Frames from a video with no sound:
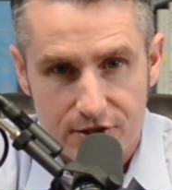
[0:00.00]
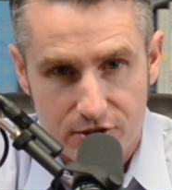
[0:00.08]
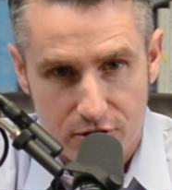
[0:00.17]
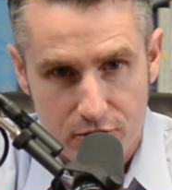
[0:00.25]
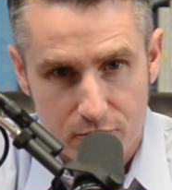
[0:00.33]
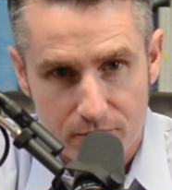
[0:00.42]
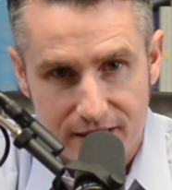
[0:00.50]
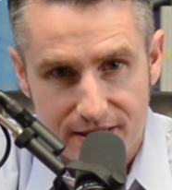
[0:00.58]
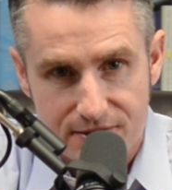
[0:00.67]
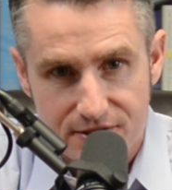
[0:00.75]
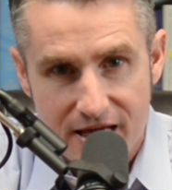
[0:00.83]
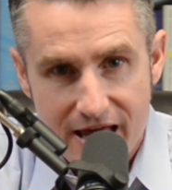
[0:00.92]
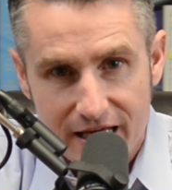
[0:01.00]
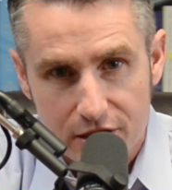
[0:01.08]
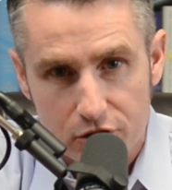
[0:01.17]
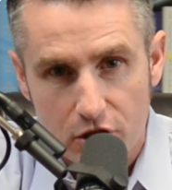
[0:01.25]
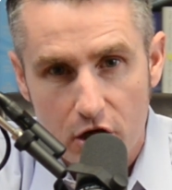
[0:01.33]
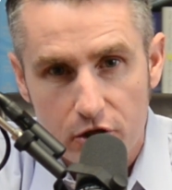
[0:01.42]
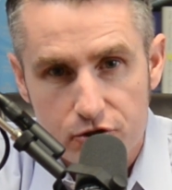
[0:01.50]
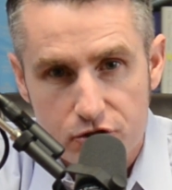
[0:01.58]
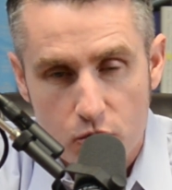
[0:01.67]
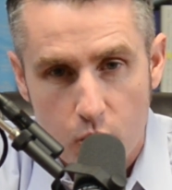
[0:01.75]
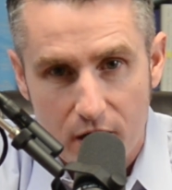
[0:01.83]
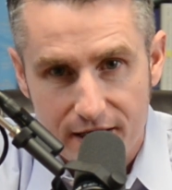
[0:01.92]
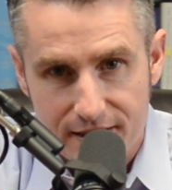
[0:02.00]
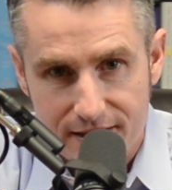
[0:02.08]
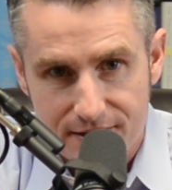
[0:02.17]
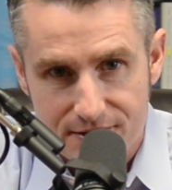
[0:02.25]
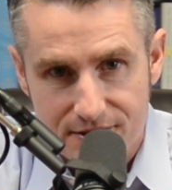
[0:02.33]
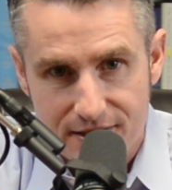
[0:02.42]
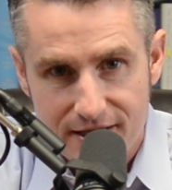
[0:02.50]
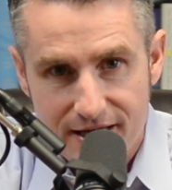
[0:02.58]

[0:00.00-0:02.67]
securities in large quantities.